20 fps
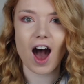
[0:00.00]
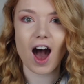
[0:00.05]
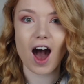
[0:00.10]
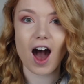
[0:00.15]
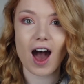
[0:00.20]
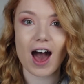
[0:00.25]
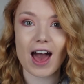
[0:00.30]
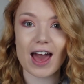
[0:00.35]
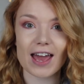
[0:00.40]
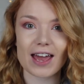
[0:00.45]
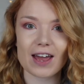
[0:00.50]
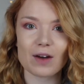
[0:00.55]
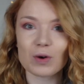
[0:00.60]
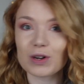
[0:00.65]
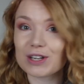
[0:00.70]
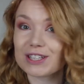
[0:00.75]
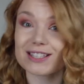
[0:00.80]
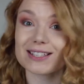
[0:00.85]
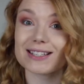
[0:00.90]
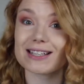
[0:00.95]
I
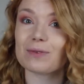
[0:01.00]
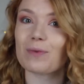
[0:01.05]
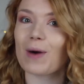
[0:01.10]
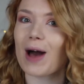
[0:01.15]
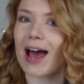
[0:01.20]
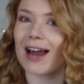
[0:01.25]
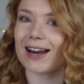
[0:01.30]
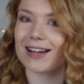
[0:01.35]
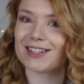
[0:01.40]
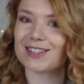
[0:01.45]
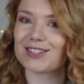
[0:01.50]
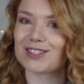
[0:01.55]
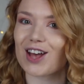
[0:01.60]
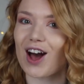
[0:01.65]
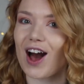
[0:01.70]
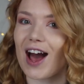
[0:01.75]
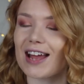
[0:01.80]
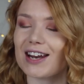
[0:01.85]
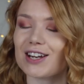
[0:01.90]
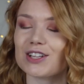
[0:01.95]
wanted to see what I had
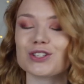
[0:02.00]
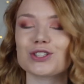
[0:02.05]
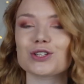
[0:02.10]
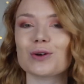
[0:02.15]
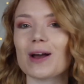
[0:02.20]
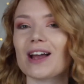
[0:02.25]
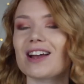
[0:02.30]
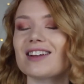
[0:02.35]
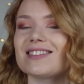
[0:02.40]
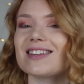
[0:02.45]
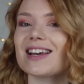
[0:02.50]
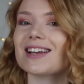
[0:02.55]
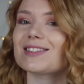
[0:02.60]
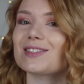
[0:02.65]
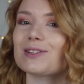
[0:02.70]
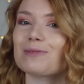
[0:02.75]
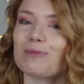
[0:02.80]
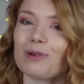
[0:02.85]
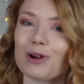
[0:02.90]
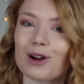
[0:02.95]
inside so I could
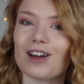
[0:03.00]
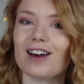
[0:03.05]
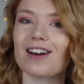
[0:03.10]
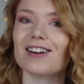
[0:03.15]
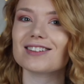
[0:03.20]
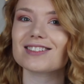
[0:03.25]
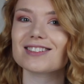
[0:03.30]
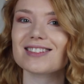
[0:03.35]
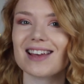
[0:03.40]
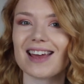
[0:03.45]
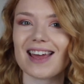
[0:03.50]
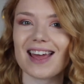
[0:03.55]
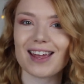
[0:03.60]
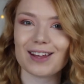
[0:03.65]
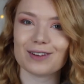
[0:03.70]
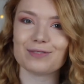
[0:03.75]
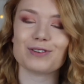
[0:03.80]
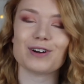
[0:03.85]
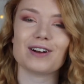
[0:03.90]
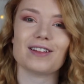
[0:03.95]
test the products
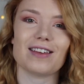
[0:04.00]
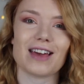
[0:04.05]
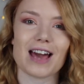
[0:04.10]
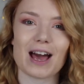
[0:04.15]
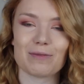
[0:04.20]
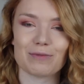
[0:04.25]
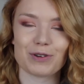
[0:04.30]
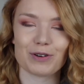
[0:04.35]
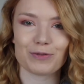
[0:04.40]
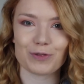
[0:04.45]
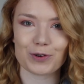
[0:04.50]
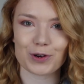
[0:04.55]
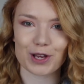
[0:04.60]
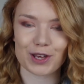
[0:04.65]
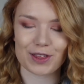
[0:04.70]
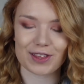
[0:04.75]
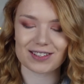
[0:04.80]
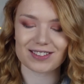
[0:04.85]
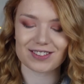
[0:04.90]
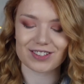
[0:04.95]
in front of the camera for
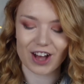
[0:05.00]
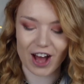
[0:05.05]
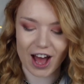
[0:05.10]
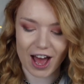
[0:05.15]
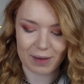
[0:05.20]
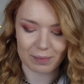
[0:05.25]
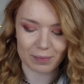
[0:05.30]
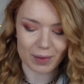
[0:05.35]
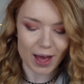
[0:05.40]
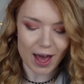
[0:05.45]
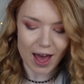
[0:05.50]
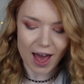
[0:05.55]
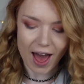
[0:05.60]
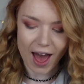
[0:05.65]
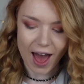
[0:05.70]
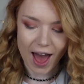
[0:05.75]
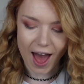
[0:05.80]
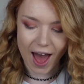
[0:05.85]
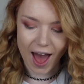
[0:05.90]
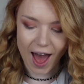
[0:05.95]
you this time.
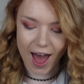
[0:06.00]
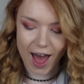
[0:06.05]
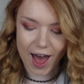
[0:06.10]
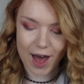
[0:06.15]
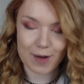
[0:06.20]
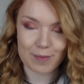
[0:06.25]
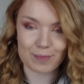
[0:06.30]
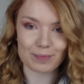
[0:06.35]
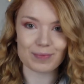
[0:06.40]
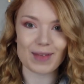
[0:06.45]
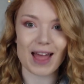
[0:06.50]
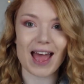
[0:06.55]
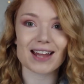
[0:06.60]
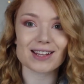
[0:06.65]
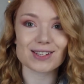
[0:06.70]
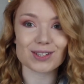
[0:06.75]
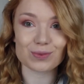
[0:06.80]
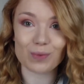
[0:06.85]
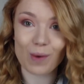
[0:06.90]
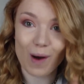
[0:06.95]

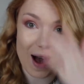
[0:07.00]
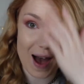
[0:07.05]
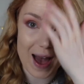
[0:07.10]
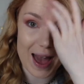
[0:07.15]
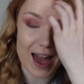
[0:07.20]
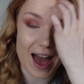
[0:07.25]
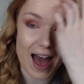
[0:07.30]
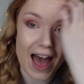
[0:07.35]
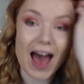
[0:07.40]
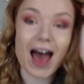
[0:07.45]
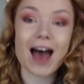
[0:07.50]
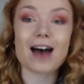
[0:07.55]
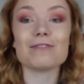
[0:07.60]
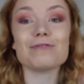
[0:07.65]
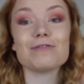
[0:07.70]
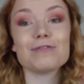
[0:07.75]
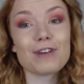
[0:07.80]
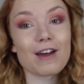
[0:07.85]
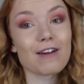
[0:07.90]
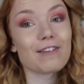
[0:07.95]
Hence why I
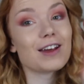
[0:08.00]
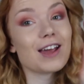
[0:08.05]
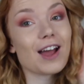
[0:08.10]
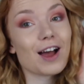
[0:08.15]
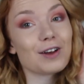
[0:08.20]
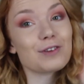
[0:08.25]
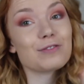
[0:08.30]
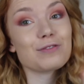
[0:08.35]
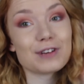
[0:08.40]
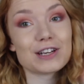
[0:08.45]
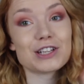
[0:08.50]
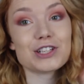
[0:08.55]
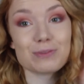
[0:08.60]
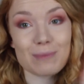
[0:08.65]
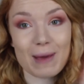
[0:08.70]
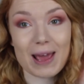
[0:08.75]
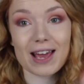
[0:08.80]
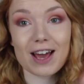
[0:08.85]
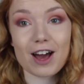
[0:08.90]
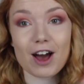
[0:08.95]
have very
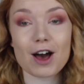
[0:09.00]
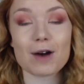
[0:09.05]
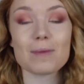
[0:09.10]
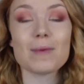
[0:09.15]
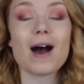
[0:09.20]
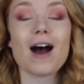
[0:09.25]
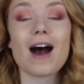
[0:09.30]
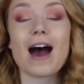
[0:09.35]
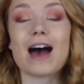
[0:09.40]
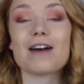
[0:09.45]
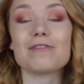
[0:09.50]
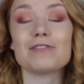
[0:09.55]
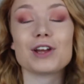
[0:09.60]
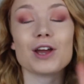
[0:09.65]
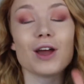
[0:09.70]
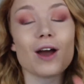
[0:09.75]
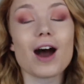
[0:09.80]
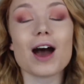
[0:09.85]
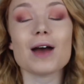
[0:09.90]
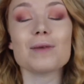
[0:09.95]
unfinished makeup. I have
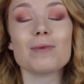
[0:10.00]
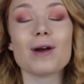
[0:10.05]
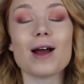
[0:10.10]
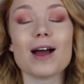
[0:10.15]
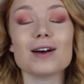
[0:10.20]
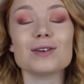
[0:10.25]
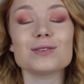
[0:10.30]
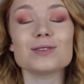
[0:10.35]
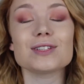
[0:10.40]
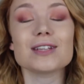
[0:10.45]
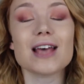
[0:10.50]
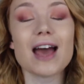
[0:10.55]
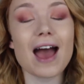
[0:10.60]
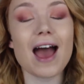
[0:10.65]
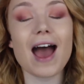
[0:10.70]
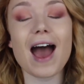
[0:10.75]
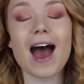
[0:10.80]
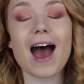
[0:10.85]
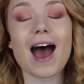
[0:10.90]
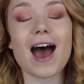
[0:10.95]
no eyebrows
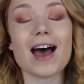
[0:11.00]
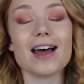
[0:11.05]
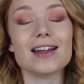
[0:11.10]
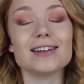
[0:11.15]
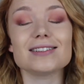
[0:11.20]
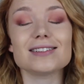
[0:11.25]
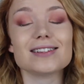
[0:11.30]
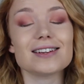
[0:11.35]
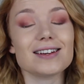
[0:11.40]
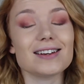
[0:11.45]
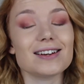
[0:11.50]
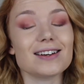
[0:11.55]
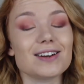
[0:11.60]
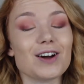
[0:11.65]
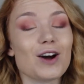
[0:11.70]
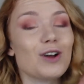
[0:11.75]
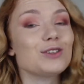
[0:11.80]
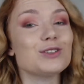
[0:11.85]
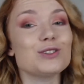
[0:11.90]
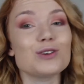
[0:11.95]
and
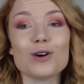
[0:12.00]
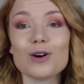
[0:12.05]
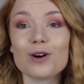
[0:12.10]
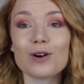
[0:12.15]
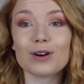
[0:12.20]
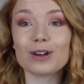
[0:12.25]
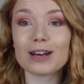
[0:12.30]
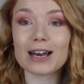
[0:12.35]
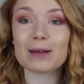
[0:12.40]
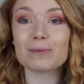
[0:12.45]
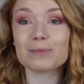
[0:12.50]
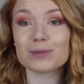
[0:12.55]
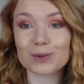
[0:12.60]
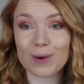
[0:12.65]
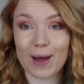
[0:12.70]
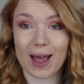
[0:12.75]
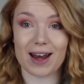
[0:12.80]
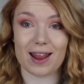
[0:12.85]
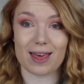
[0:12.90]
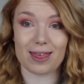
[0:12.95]
contour or lips
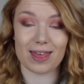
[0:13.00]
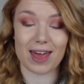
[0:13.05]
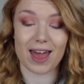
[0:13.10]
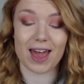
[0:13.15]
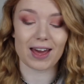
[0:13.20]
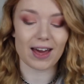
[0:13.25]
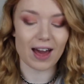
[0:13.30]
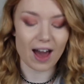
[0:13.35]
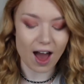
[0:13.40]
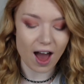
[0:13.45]
or anything.